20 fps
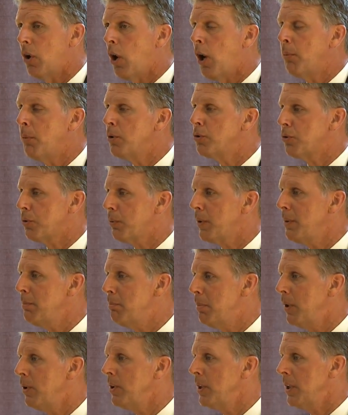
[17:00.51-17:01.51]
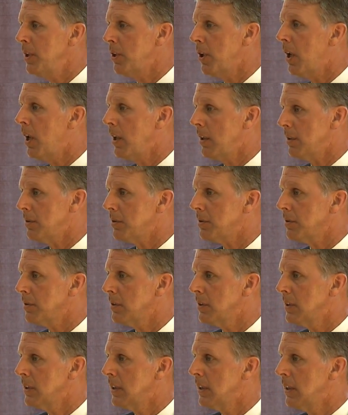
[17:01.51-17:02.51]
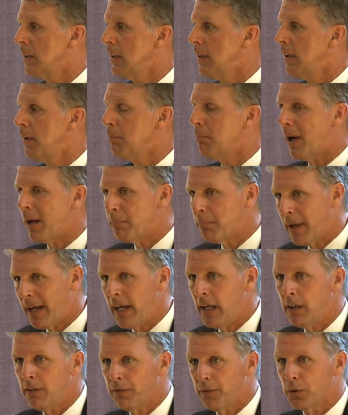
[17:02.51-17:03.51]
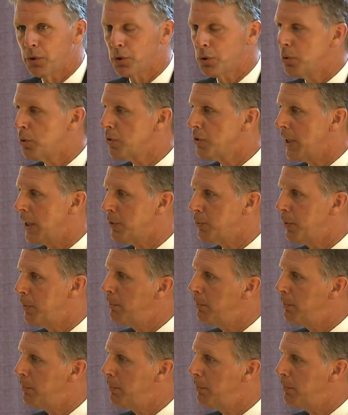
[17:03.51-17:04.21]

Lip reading: almost $3 billion by paying for schools as we